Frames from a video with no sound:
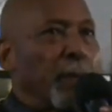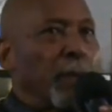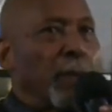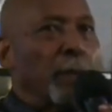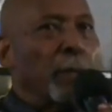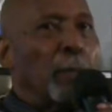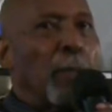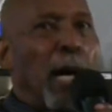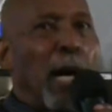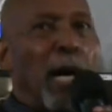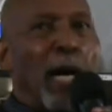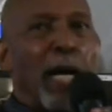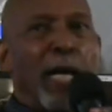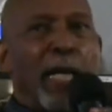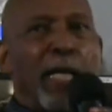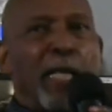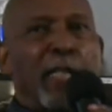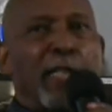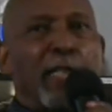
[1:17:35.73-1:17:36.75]

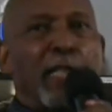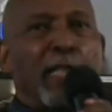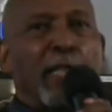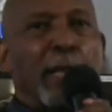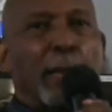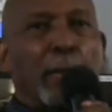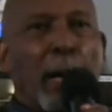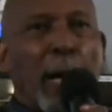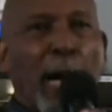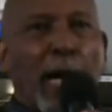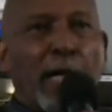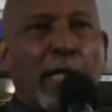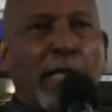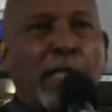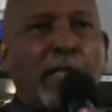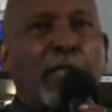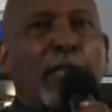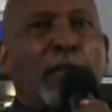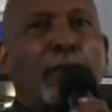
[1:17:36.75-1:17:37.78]
Minds and the
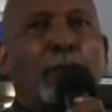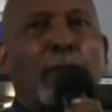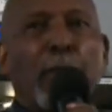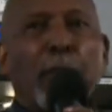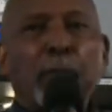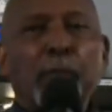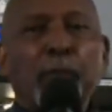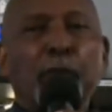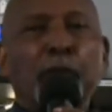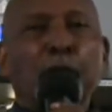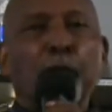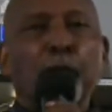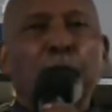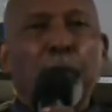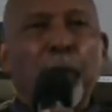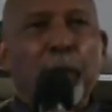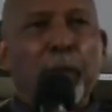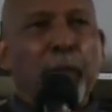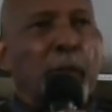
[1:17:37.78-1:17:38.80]
bodies of people shoot
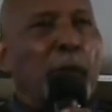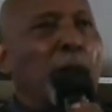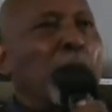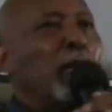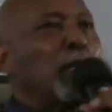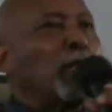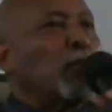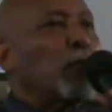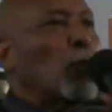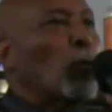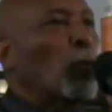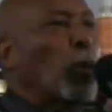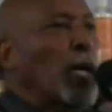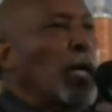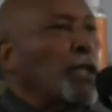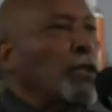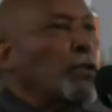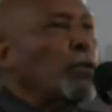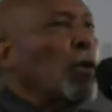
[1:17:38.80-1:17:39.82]
people. So, what
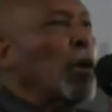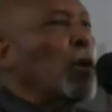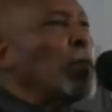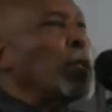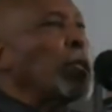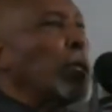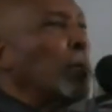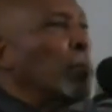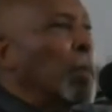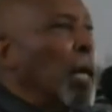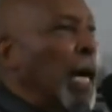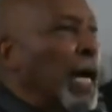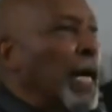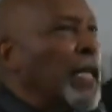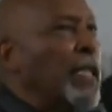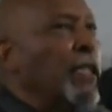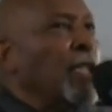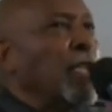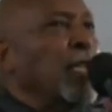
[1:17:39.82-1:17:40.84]
is wrong with the
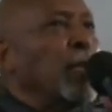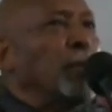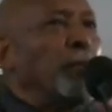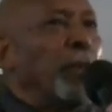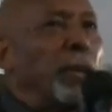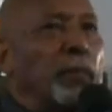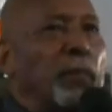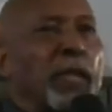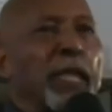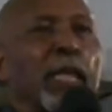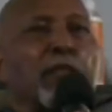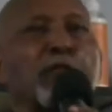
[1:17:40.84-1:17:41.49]
minds of the people that's